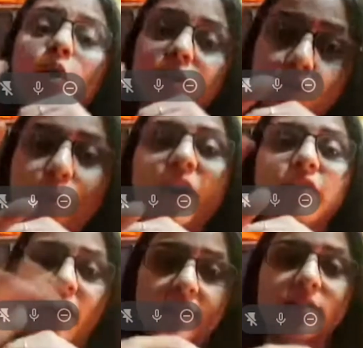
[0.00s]
also
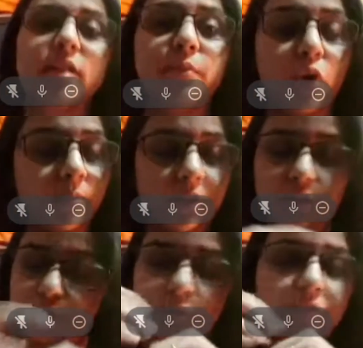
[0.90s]
advanced the
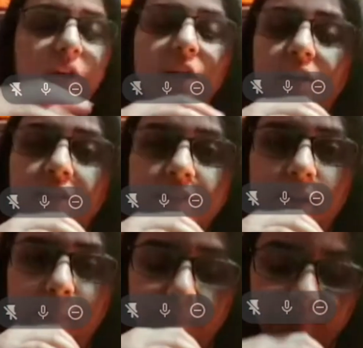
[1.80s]
prominence of the
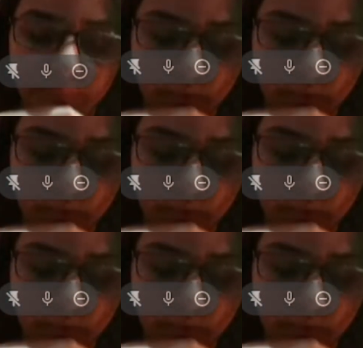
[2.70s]
same.